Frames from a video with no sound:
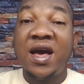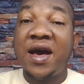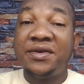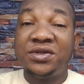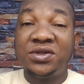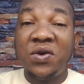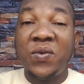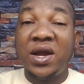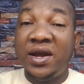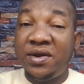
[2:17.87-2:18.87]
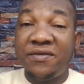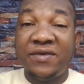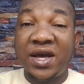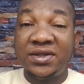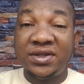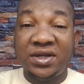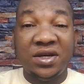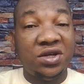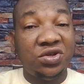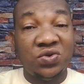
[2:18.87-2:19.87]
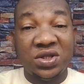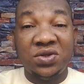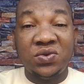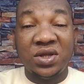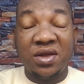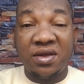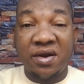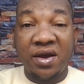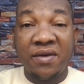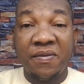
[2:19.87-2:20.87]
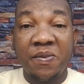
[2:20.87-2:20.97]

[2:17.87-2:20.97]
And some were laid off last year in 2023.